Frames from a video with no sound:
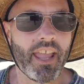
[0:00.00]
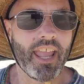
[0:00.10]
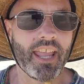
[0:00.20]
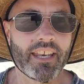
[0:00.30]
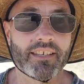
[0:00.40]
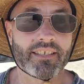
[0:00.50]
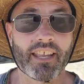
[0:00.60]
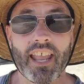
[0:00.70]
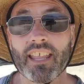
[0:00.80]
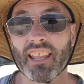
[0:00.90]
And
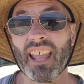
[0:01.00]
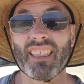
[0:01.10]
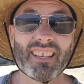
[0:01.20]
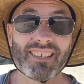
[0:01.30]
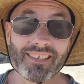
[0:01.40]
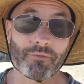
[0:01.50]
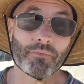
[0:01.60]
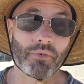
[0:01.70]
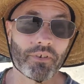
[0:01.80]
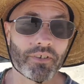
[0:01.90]
this is
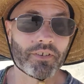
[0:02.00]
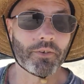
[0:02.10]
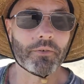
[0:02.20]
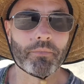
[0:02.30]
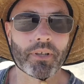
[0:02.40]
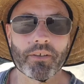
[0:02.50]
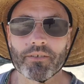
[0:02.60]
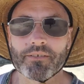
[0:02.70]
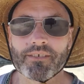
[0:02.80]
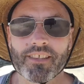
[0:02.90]
important too,
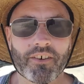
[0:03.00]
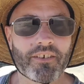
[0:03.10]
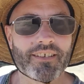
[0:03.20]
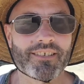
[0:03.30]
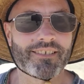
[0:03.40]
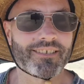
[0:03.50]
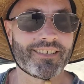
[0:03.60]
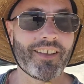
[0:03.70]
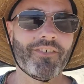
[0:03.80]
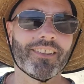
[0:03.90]
because there is
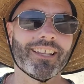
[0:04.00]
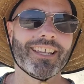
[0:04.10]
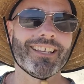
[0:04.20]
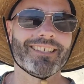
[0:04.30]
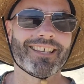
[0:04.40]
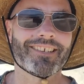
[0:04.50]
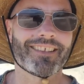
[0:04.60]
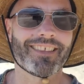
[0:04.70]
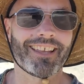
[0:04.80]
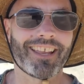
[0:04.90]
definitely such a
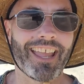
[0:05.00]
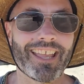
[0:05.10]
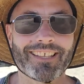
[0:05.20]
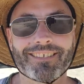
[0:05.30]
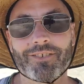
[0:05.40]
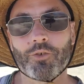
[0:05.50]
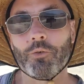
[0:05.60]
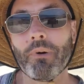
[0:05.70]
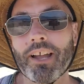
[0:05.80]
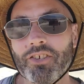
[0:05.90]
thing as
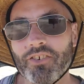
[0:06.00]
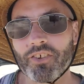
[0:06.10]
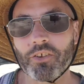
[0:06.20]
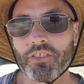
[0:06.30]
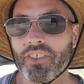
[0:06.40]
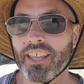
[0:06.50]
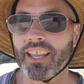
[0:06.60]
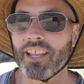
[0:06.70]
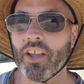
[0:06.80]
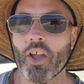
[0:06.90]
too much of a good
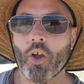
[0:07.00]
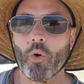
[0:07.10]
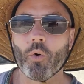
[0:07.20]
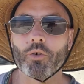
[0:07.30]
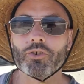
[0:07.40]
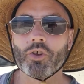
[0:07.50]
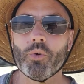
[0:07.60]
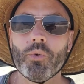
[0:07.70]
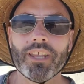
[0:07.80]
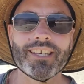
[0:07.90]
thing or
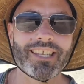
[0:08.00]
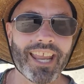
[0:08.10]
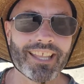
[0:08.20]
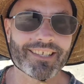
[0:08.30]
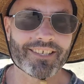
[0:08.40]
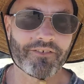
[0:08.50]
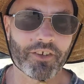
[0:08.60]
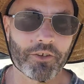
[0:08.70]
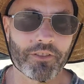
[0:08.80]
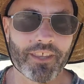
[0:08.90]
too intense of a
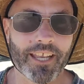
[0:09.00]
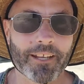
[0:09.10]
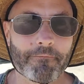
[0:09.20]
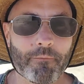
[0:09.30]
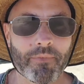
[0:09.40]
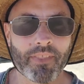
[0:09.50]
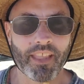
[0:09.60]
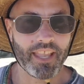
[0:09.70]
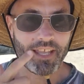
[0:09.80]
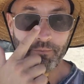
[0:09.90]
good thing.
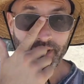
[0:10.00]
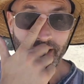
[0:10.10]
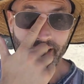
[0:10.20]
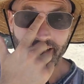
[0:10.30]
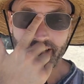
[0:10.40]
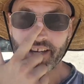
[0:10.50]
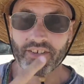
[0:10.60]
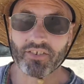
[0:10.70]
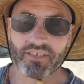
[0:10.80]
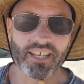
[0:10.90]
And particularly down
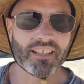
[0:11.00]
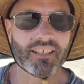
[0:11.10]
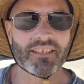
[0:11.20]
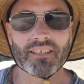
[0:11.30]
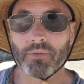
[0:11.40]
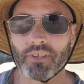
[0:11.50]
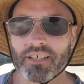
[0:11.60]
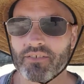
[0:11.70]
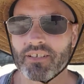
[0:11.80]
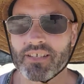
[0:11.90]
in New Zealand, to a
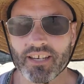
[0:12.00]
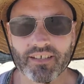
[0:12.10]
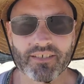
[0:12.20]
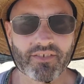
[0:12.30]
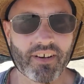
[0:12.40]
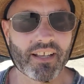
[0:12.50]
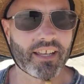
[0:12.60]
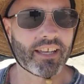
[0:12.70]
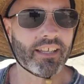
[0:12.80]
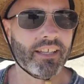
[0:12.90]
lesser extent
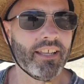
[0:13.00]
Australia,